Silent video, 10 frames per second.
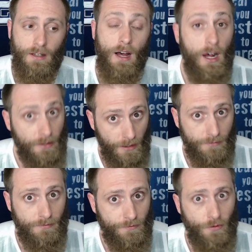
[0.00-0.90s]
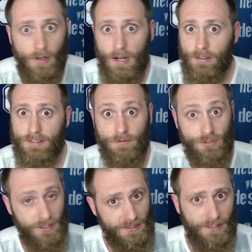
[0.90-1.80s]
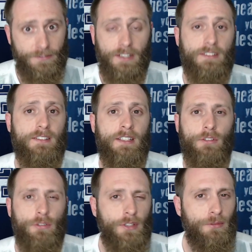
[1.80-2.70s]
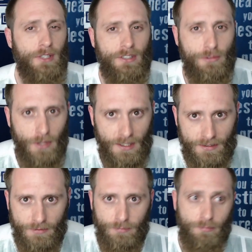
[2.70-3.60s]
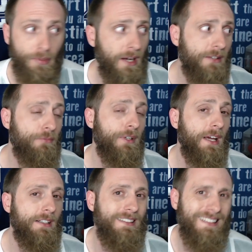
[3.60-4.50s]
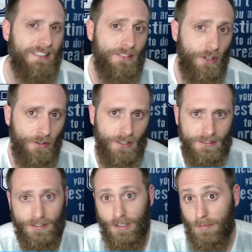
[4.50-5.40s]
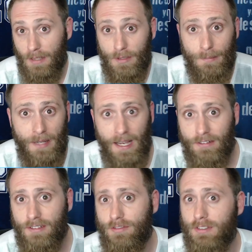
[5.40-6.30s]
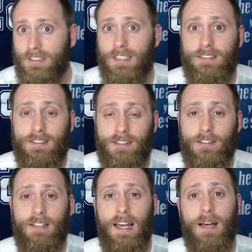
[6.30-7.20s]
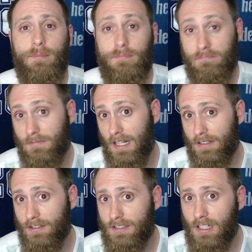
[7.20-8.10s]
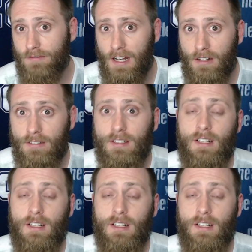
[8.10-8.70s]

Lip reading: All day. 4 hours of just defense. It only worked twice. But what I did notice, and there may be a pattern, if you want to take this to the lab, knock yourself out,